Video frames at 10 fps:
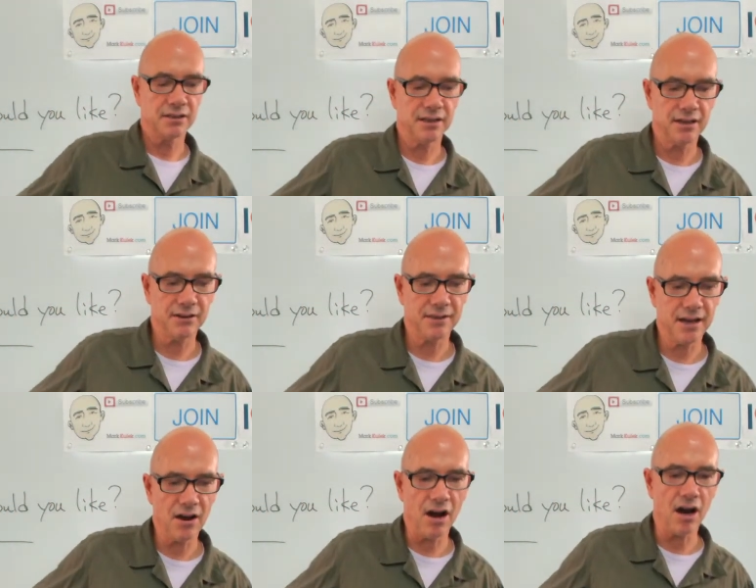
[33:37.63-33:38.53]
Here
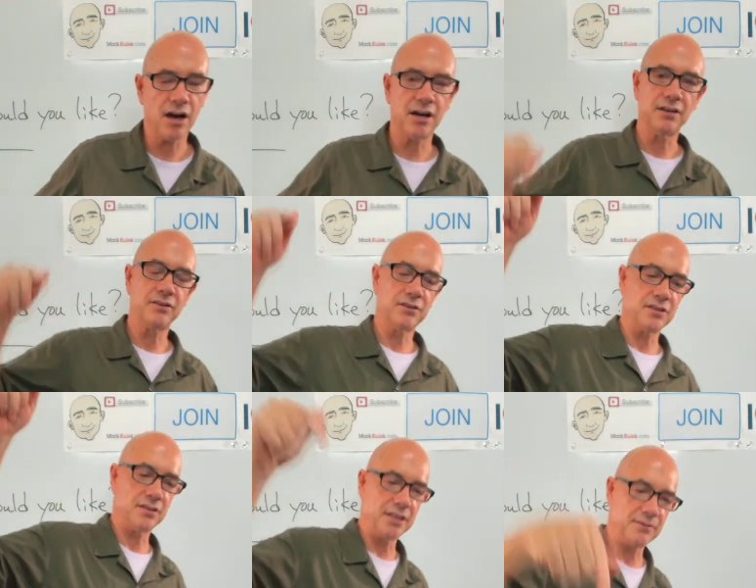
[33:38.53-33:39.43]
they are. There's
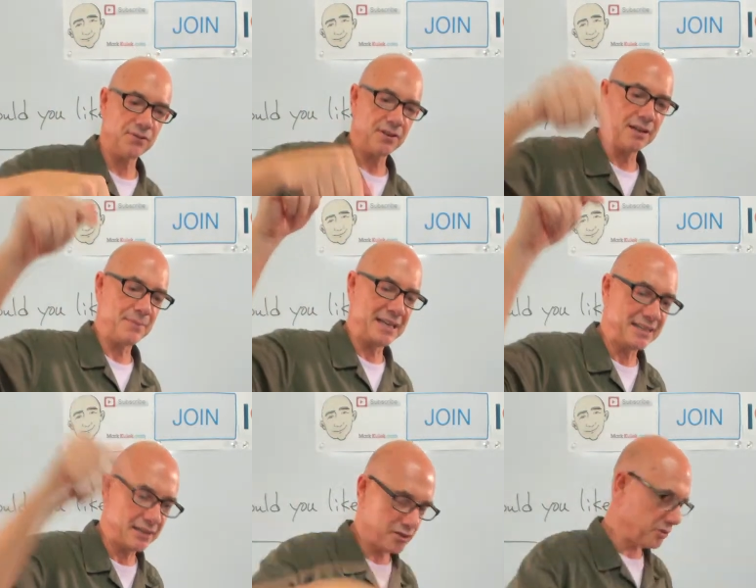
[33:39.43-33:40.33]
a link for them
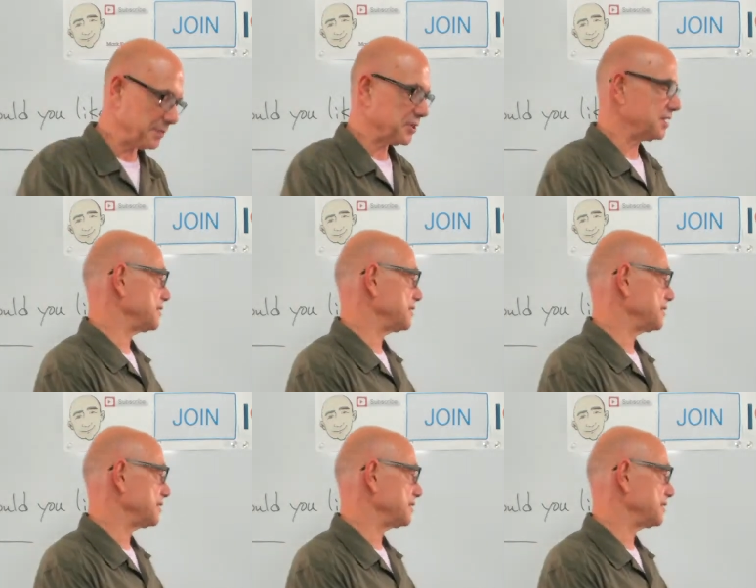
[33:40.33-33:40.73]
in the descriptions